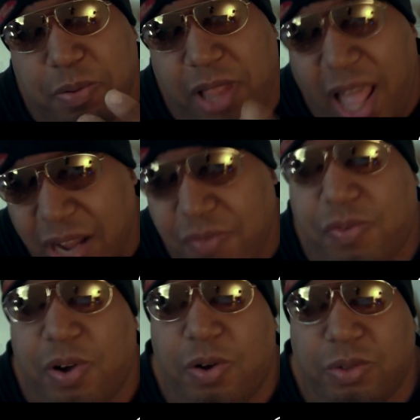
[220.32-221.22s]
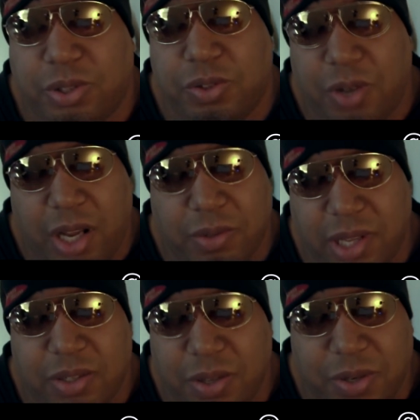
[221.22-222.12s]
black folks do not
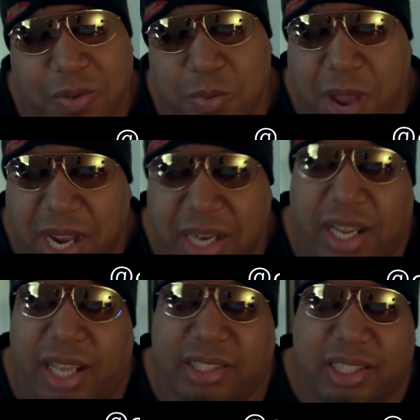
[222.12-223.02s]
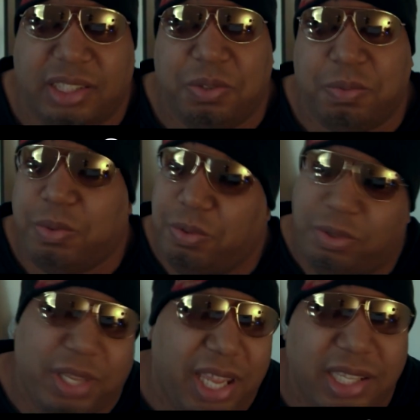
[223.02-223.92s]
don't even recognize this. You, well,
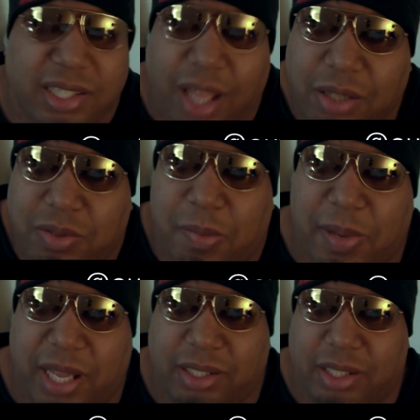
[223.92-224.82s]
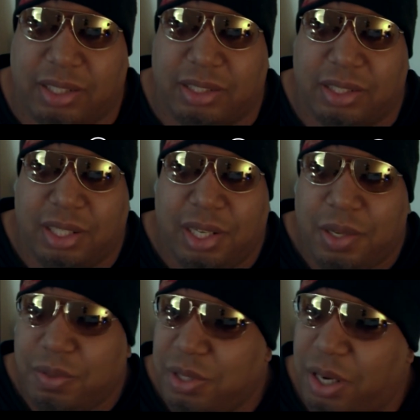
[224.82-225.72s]
you can't talk to them about this.
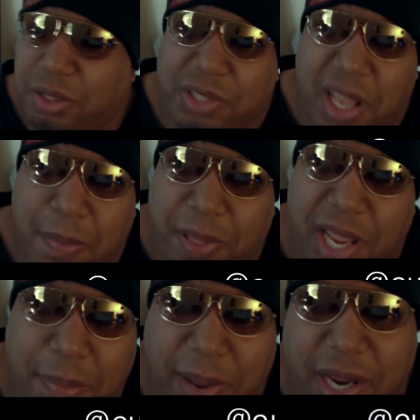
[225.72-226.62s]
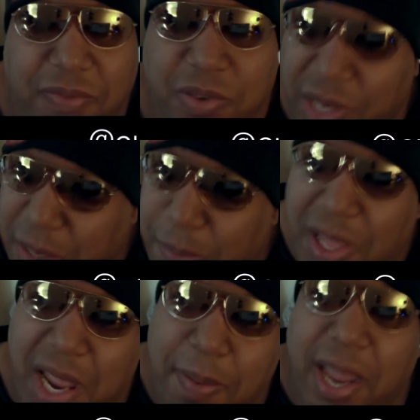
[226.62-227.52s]
You don't understand Planned Parenthood. If you look at Planned